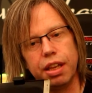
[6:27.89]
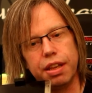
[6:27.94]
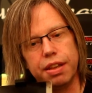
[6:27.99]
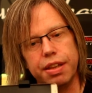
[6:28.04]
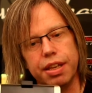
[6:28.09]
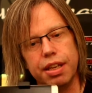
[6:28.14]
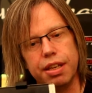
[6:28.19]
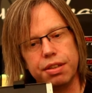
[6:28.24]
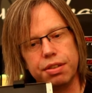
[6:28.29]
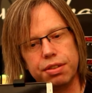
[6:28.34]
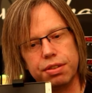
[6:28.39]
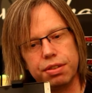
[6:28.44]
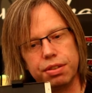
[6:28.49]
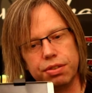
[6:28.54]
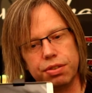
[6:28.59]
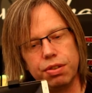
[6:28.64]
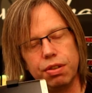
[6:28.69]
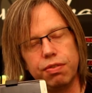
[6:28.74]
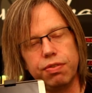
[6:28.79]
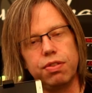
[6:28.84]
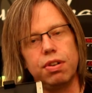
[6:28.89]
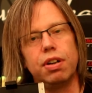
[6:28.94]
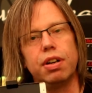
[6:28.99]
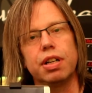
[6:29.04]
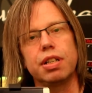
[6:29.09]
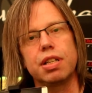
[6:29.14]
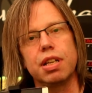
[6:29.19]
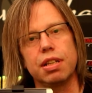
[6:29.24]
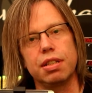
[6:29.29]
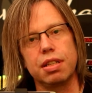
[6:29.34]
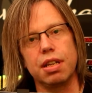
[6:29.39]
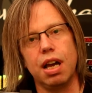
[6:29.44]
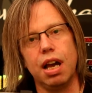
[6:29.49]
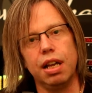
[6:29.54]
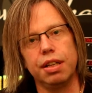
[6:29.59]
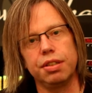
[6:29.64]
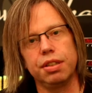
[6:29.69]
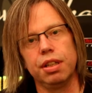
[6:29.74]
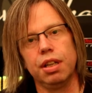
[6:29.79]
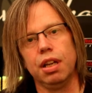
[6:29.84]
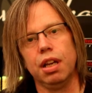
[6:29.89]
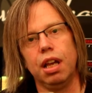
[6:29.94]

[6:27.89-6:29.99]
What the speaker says: This so far does not.